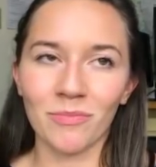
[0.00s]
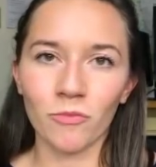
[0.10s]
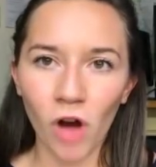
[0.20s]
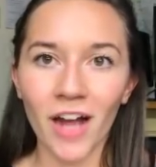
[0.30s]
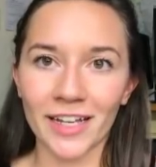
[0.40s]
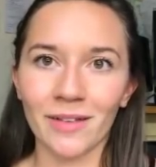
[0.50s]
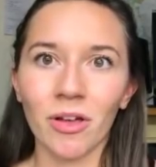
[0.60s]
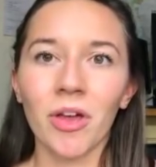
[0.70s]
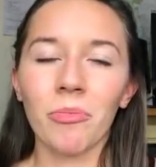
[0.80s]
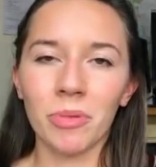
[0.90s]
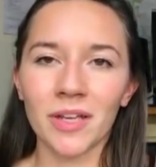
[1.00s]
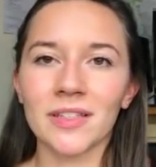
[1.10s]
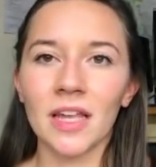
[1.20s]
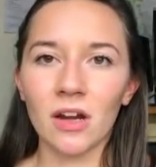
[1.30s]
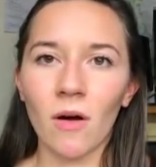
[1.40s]
rotting,
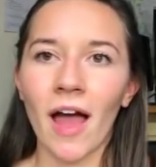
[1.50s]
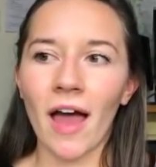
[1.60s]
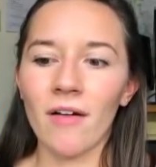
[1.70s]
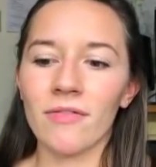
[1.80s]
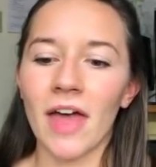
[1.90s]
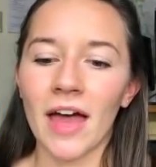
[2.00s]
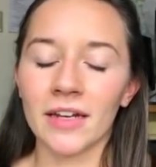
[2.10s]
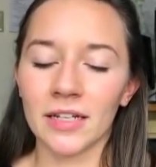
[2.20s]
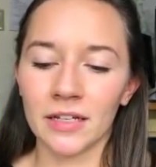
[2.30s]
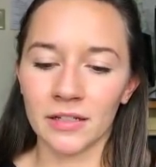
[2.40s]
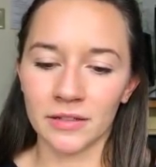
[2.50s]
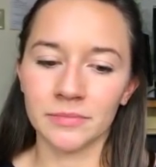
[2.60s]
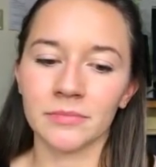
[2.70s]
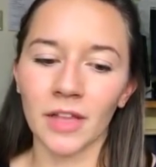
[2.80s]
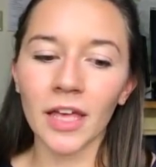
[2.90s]
because they don't have that
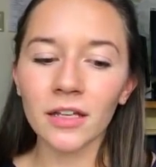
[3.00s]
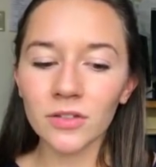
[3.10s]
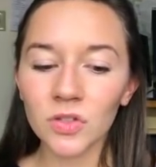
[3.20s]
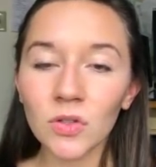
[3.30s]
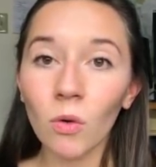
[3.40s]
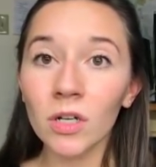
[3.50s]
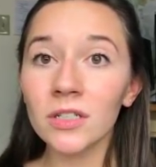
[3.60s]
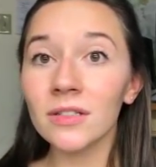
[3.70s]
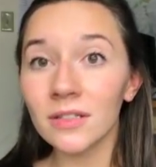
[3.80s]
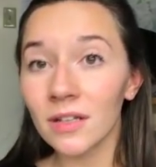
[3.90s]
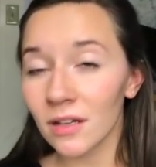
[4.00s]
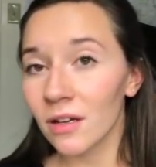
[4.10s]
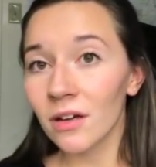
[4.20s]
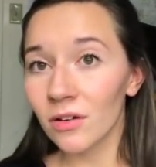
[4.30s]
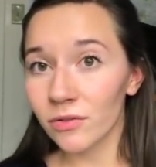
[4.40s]
like source
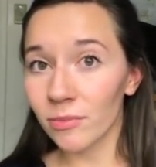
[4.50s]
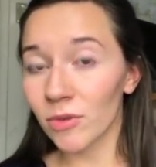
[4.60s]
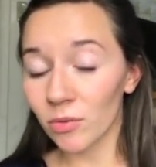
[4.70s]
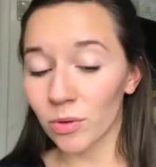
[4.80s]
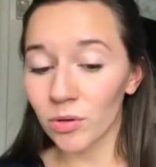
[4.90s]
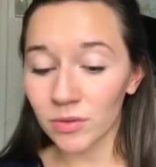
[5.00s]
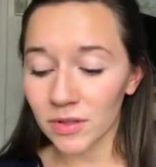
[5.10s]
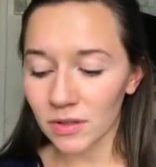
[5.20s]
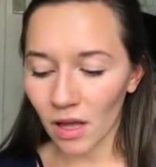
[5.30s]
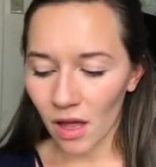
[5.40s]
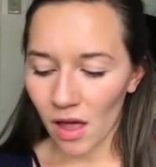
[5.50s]
from the roots,